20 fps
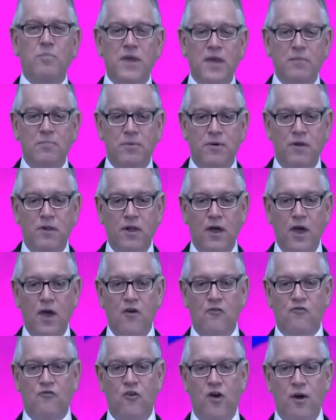people
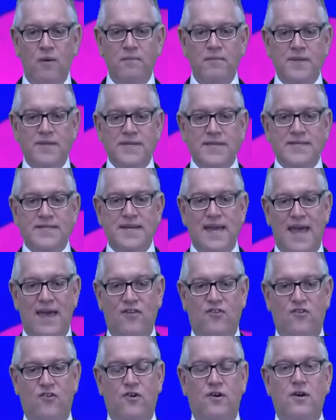from
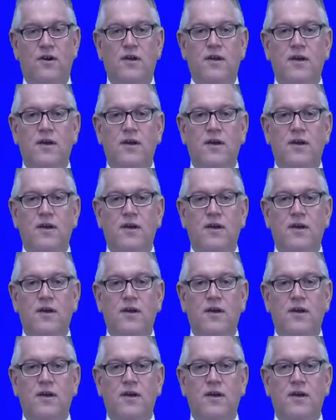disaster.